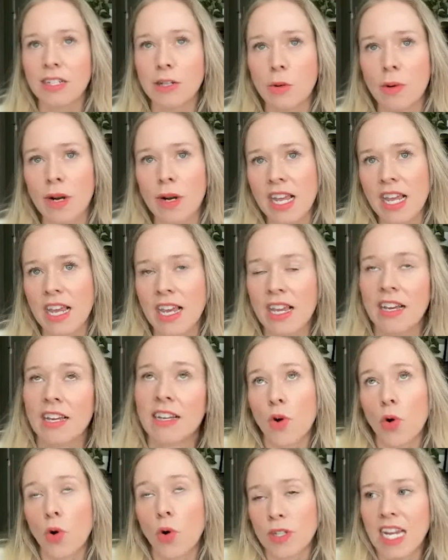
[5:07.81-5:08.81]

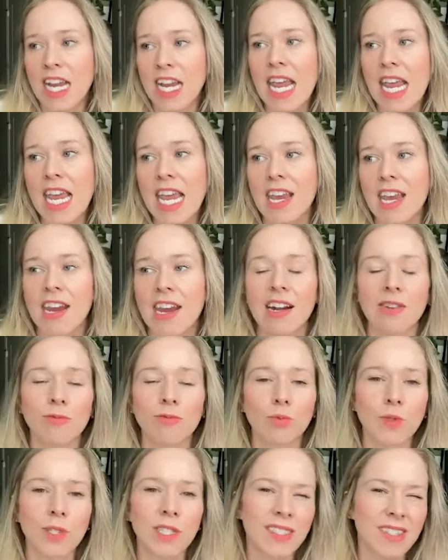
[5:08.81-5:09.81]
2014, I
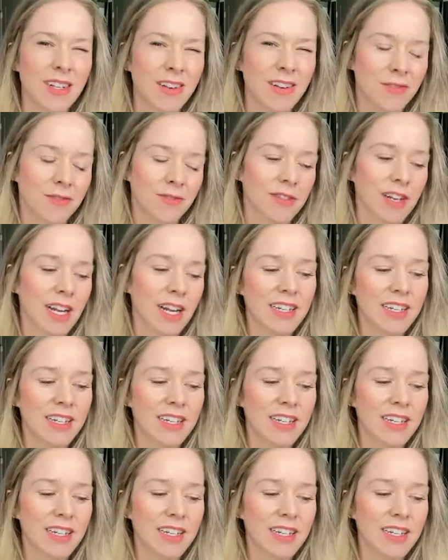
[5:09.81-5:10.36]
was sort of